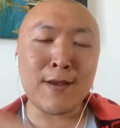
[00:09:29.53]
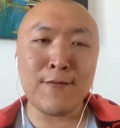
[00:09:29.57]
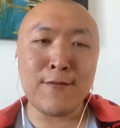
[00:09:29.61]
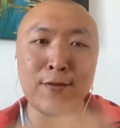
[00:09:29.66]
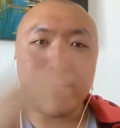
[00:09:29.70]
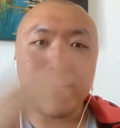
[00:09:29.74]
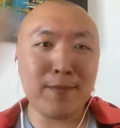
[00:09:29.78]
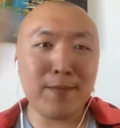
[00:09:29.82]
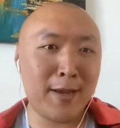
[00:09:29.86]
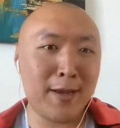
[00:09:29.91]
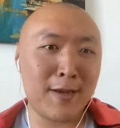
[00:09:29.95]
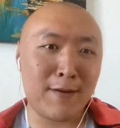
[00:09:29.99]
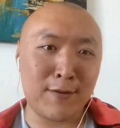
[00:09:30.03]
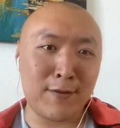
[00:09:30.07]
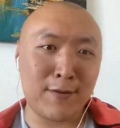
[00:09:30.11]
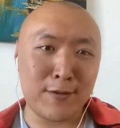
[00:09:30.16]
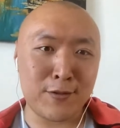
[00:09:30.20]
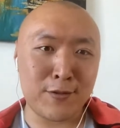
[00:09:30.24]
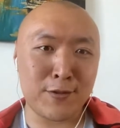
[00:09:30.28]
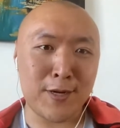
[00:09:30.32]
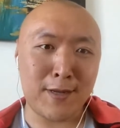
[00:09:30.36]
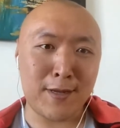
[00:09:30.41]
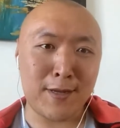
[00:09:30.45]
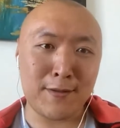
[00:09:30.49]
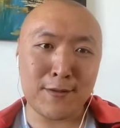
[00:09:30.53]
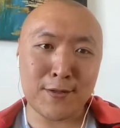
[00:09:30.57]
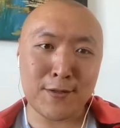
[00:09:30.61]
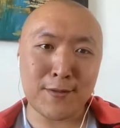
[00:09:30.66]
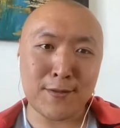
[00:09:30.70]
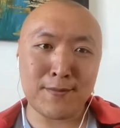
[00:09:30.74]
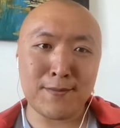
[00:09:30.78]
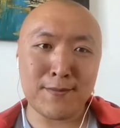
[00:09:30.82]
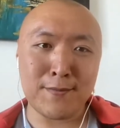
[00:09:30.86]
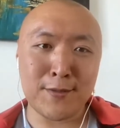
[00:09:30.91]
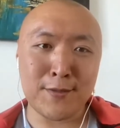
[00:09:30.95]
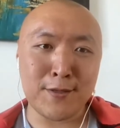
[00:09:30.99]
main governance
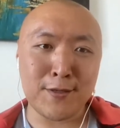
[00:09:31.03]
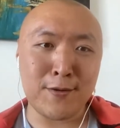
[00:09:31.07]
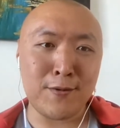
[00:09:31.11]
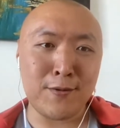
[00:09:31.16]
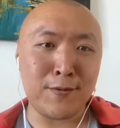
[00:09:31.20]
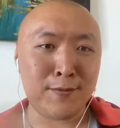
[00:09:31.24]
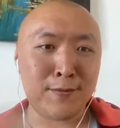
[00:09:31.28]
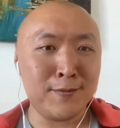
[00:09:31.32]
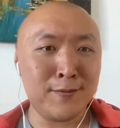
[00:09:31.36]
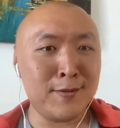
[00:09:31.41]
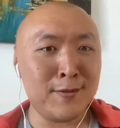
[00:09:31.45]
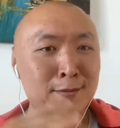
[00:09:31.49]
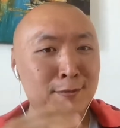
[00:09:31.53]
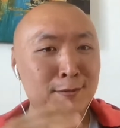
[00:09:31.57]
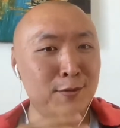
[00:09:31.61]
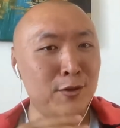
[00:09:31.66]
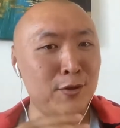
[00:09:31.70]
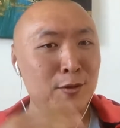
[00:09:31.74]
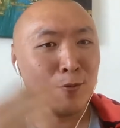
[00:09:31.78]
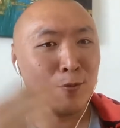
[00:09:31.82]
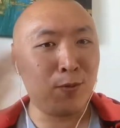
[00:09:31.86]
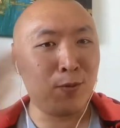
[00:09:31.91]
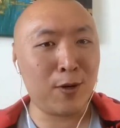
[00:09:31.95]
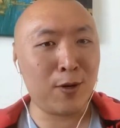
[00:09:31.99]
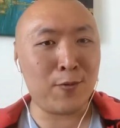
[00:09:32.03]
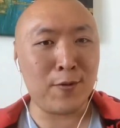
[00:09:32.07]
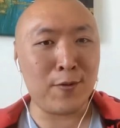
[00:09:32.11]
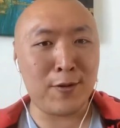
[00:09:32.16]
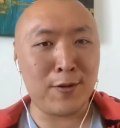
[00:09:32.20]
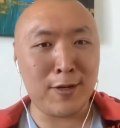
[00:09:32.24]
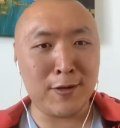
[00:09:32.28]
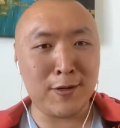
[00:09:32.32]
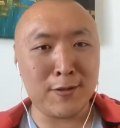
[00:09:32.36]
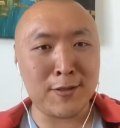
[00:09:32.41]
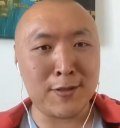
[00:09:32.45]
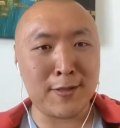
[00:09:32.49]
challenge. So you can work with
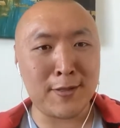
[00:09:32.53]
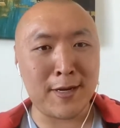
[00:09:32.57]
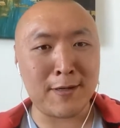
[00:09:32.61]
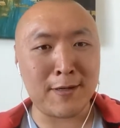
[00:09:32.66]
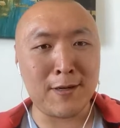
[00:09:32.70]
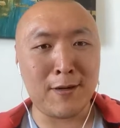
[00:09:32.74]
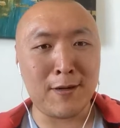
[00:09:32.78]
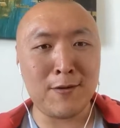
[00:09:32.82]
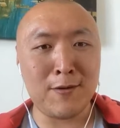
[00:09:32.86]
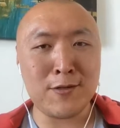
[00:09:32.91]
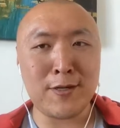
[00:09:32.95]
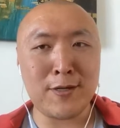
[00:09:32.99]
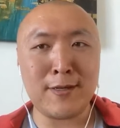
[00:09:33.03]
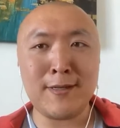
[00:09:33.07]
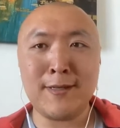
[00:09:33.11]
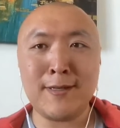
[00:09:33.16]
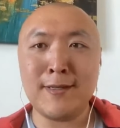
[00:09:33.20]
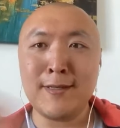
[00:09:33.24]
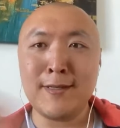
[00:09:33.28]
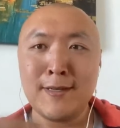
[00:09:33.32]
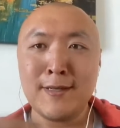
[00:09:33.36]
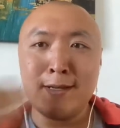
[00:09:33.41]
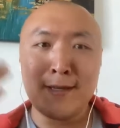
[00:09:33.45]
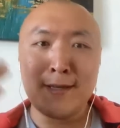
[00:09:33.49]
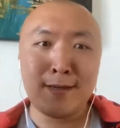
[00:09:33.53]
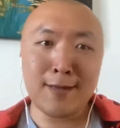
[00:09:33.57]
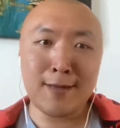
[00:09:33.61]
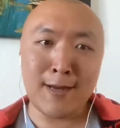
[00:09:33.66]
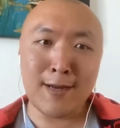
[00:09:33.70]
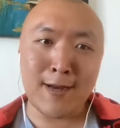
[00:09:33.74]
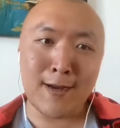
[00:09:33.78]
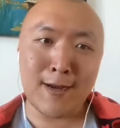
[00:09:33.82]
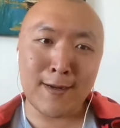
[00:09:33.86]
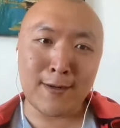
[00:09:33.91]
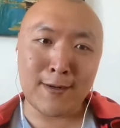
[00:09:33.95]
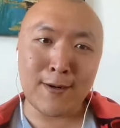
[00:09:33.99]
NEAR's technology,
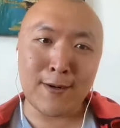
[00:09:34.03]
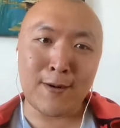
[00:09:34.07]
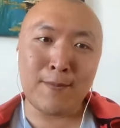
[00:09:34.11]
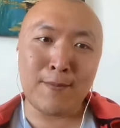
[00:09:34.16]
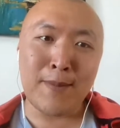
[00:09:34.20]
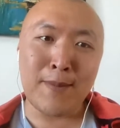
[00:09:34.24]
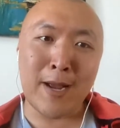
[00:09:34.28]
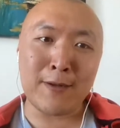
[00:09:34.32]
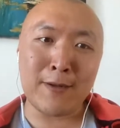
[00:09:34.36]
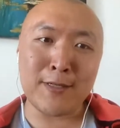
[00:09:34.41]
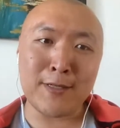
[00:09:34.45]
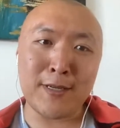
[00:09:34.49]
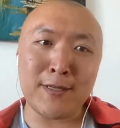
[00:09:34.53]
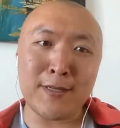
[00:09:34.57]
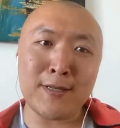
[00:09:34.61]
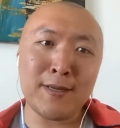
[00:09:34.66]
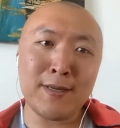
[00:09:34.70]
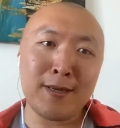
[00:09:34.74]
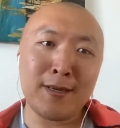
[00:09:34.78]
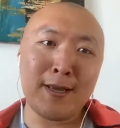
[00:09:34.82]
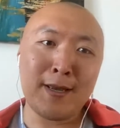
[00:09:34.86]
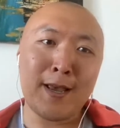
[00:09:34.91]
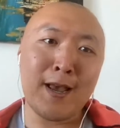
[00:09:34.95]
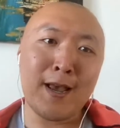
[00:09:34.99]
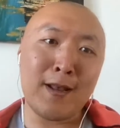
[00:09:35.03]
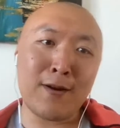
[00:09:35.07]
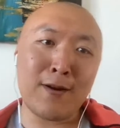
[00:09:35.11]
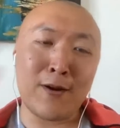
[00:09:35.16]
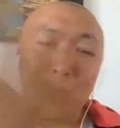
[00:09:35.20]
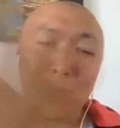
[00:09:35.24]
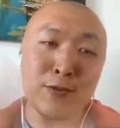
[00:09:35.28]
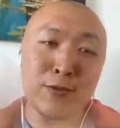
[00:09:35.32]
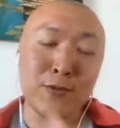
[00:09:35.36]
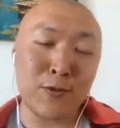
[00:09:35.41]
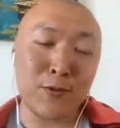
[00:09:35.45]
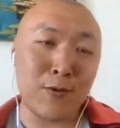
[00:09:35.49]
earn bounties, and
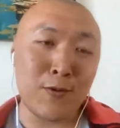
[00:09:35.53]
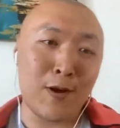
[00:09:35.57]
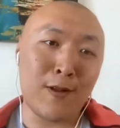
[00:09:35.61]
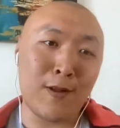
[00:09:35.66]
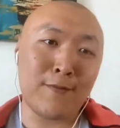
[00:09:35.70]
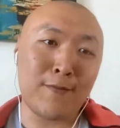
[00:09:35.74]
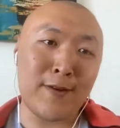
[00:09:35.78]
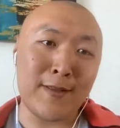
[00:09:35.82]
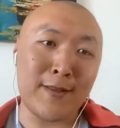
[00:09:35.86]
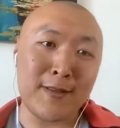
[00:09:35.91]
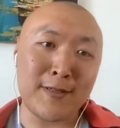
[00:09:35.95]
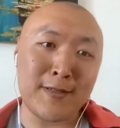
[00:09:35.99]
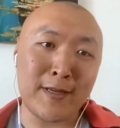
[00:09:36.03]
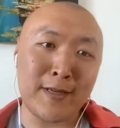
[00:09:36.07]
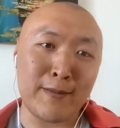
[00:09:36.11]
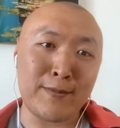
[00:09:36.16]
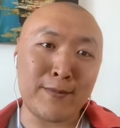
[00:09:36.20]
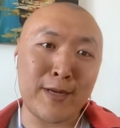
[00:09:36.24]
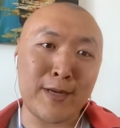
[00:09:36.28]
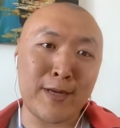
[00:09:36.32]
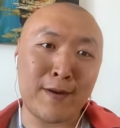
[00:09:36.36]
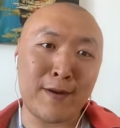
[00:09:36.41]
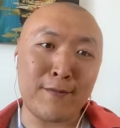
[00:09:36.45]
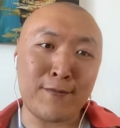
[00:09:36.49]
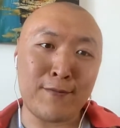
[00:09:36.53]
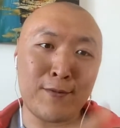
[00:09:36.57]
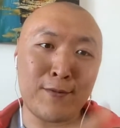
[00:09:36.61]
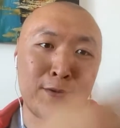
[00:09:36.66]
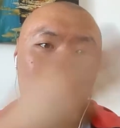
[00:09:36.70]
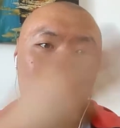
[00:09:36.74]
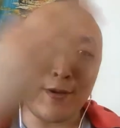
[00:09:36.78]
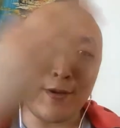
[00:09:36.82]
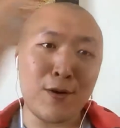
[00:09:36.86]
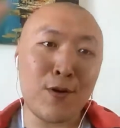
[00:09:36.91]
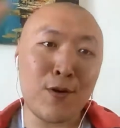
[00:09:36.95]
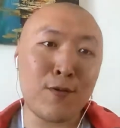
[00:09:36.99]
also qualify at the same time for
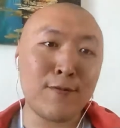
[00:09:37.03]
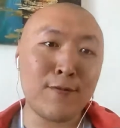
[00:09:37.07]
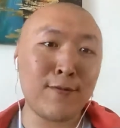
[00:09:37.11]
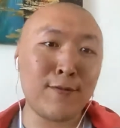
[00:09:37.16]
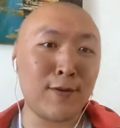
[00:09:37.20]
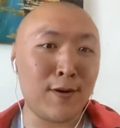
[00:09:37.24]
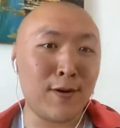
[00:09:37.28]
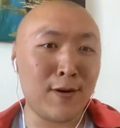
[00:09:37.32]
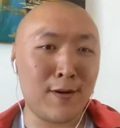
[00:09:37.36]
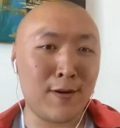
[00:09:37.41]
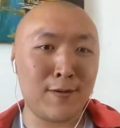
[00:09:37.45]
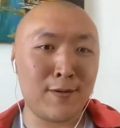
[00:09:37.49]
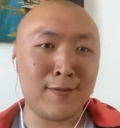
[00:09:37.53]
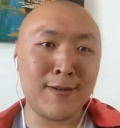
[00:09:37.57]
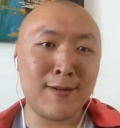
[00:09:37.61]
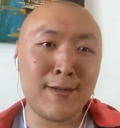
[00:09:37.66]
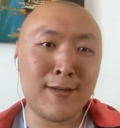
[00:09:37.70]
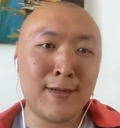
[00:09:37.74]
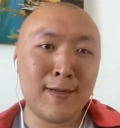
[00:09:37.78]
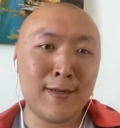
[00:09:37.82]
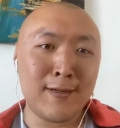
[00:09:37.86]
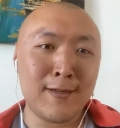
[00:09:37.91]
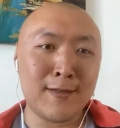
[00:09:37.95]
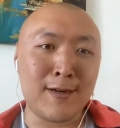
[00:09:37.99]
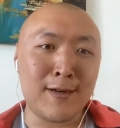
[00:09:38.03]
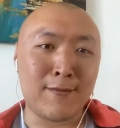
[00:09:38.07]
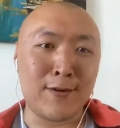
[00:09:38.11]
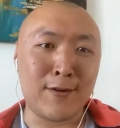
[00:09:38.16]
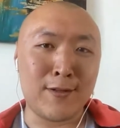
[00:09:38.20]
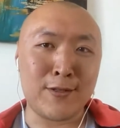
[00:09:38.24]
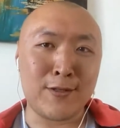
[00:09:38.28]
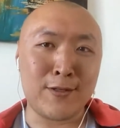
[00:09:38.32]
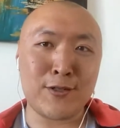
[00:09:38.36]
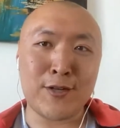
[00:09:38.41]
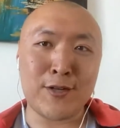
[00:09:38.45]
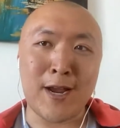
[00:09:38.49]
the overall
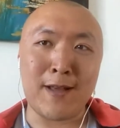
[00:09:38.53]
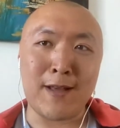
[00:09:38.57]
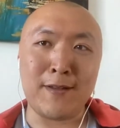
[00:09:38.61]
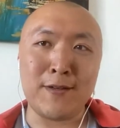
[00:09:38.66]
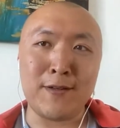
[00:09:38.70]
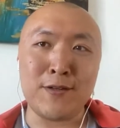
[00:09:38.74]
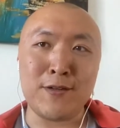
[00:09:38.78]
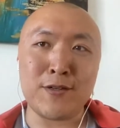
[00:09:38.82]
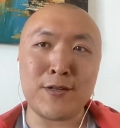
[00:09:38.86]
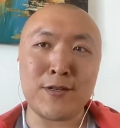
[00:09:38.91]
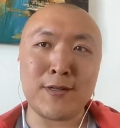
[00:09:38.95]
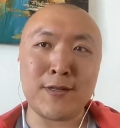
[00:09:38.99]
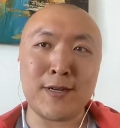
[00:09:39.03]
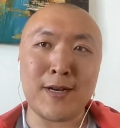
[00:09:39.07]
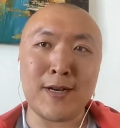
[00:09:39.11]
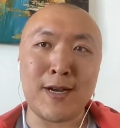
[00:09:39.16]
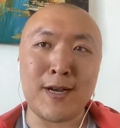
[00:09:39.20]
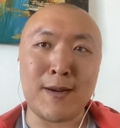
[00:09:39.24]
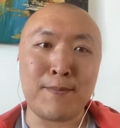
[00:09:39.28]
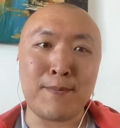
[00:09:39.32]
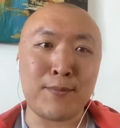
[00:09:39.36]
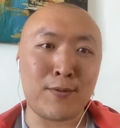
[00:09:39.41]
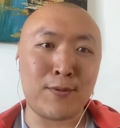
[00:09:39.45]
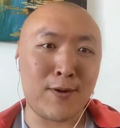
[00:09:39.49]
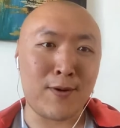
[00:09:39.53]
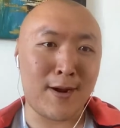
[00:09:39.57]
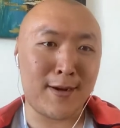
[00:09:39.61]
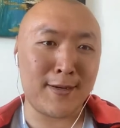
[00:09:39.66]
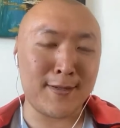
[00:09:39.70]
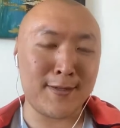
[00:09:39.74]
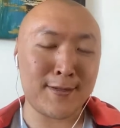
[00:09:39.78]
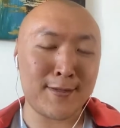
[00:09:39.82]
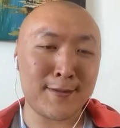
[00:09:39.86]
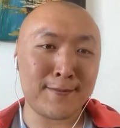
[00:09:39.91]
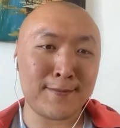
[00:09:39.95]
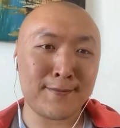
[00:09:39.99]
governance challenge
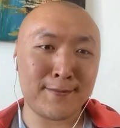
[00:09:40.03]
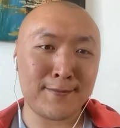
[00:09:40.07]
prize.